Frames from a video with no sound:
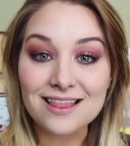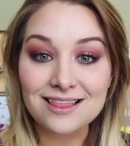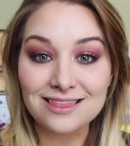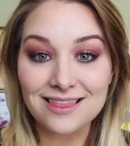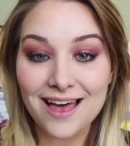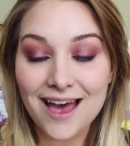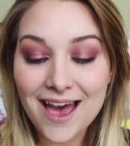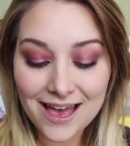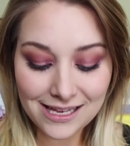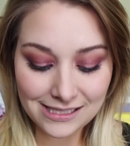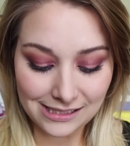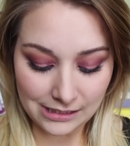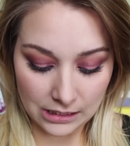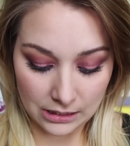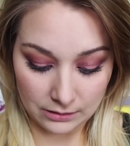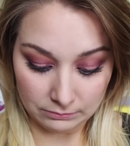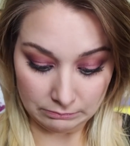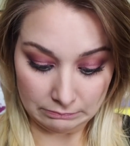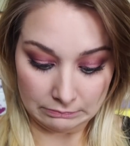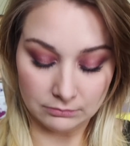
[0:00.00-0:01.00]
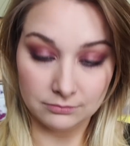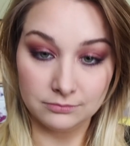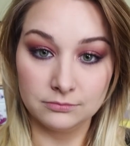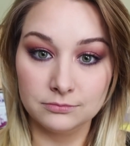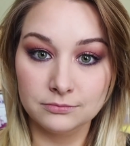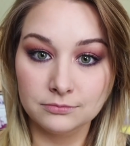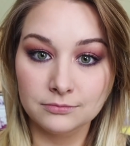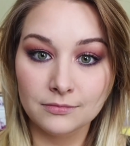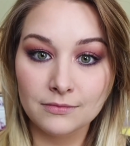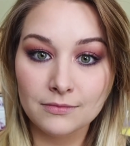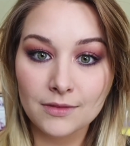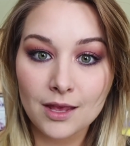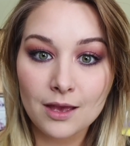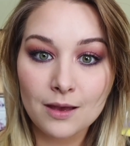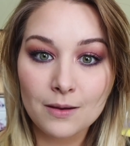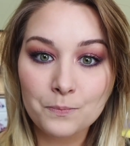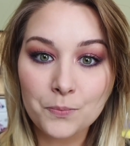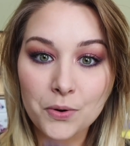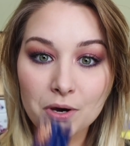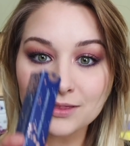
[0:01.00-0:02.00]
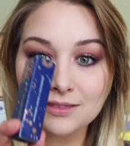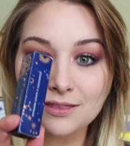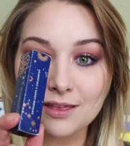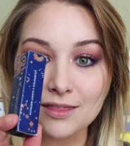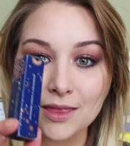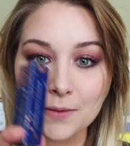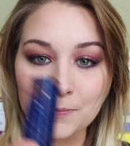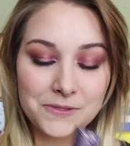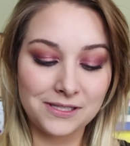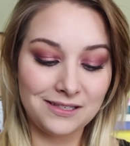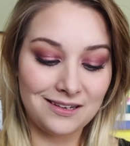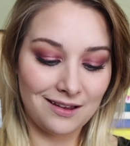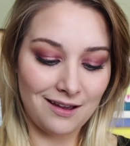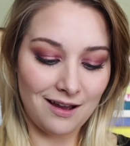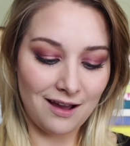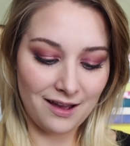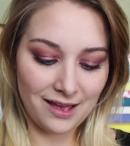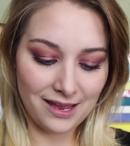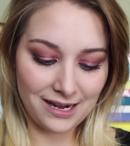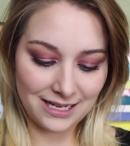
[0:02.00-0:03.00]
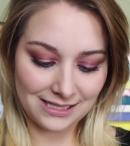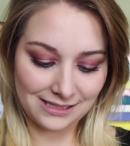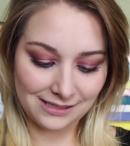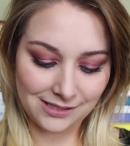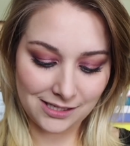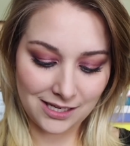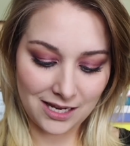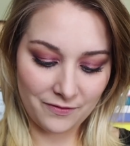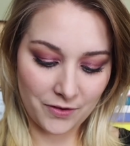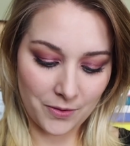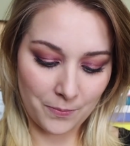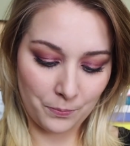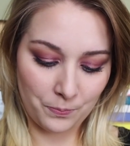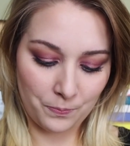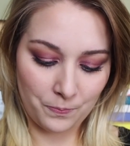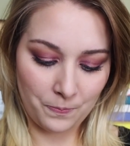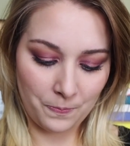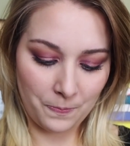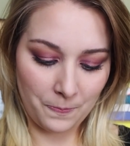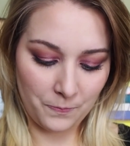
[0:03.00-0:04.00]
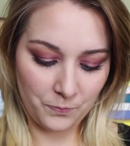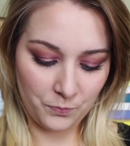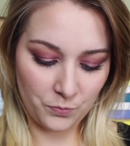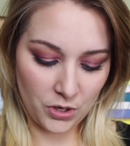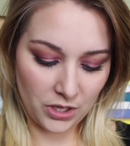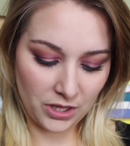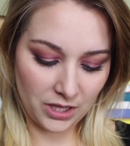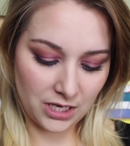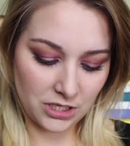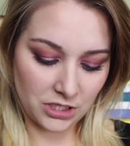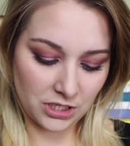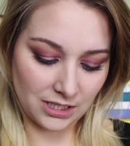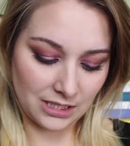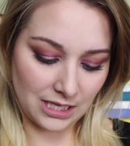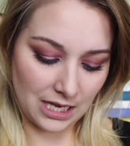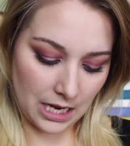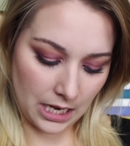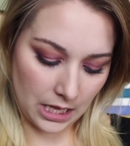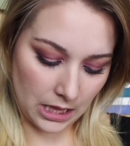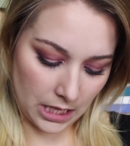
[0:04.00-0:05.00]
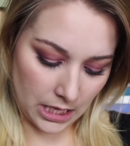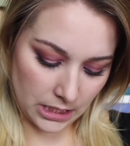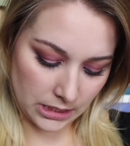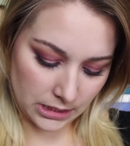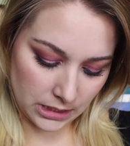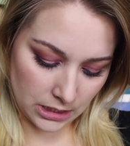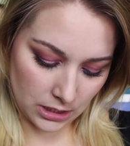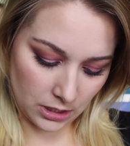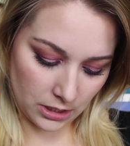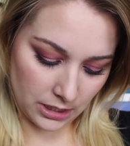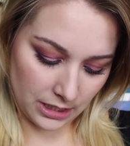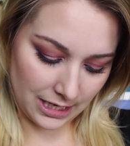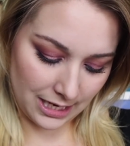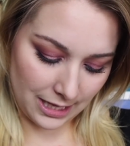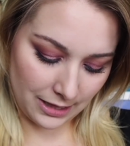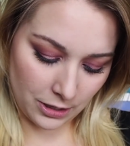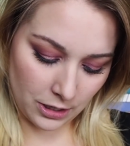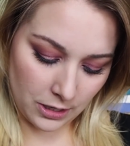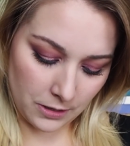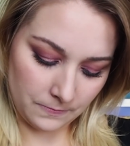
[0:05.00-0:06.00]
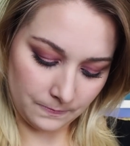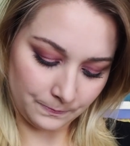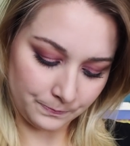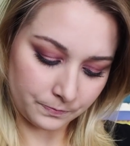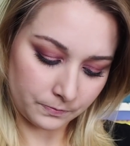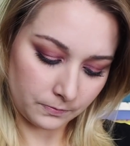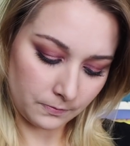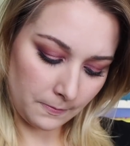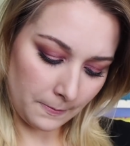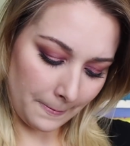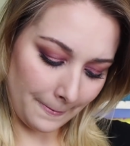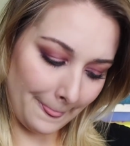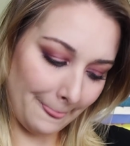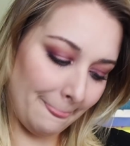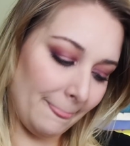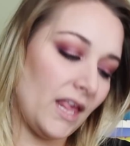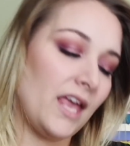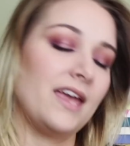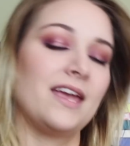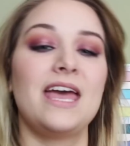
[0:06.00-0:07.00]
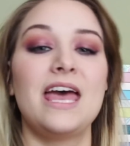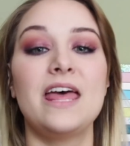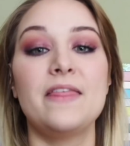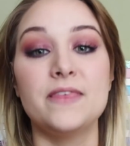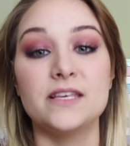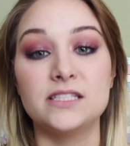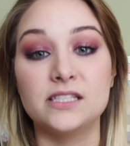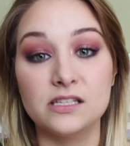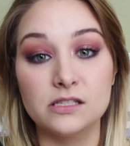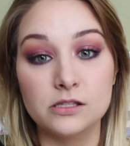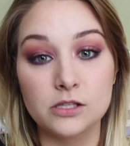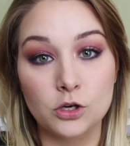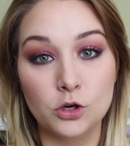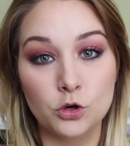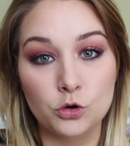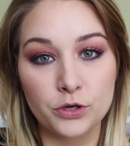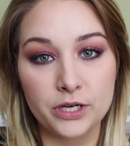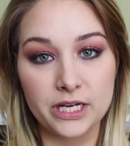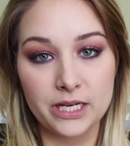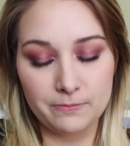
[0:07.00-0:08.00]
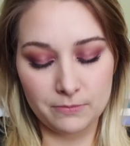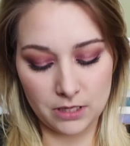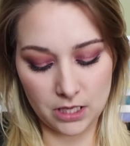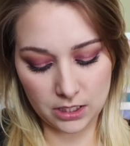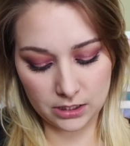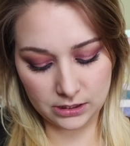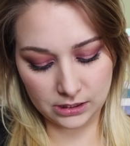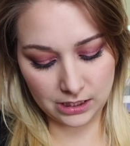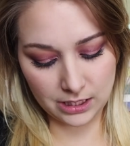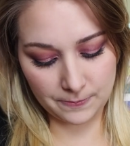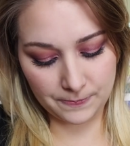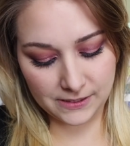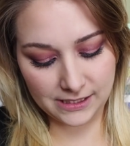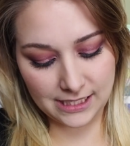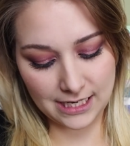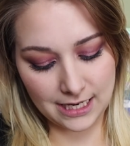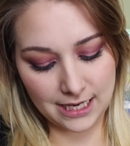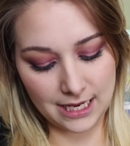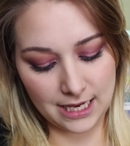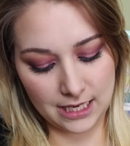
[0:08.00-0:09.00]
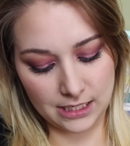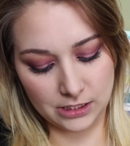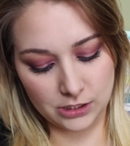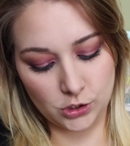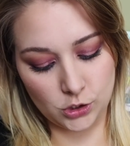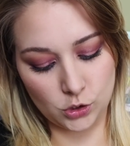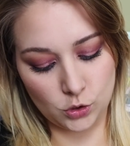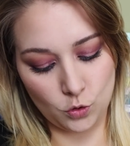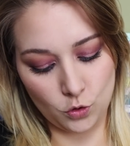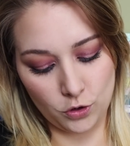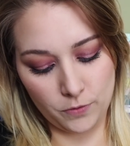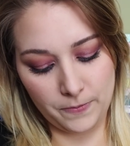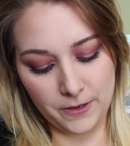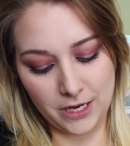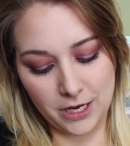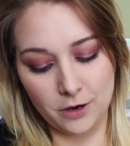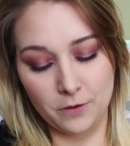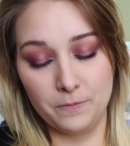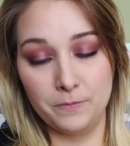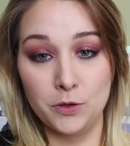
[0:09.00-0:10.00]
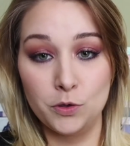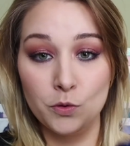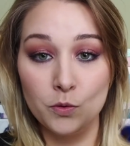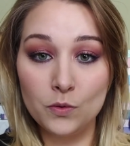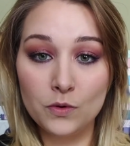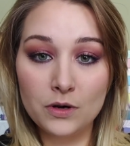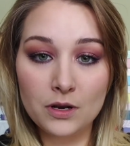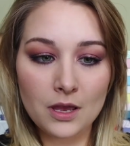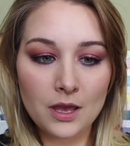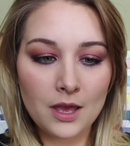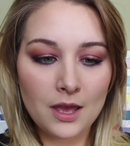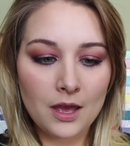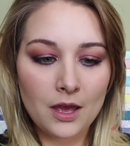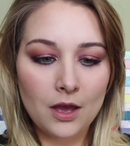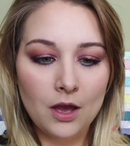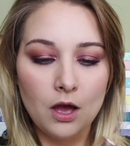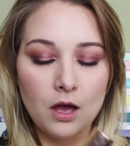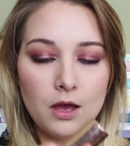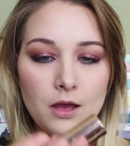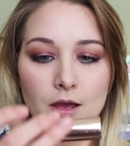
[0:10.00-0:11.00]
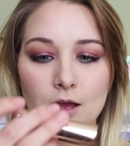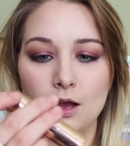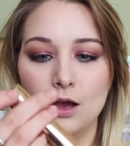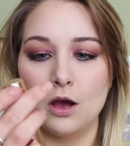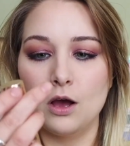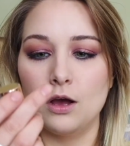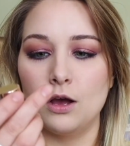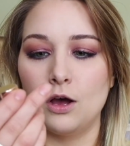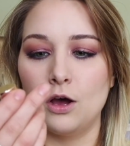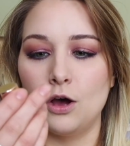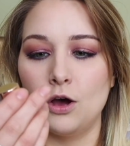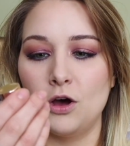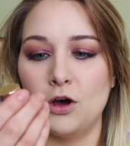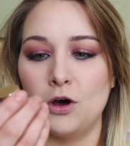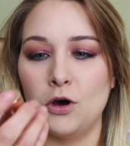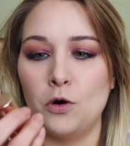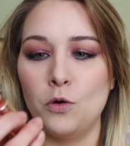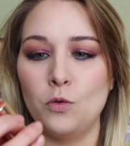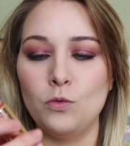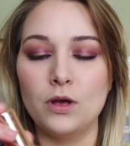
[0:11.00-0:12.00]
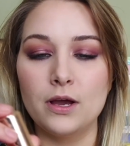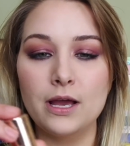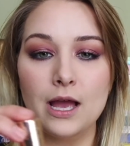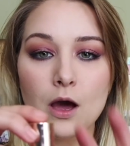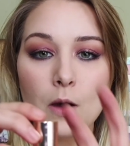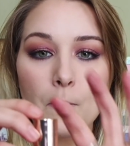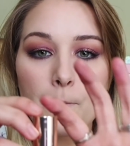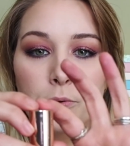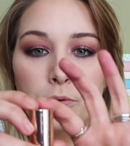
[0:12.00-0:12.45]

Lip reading: last and put the lipstick on see if it really just highlights it all together. Again, this is the Cream Luxe lipstick in Scorpio Moon. Oh, look how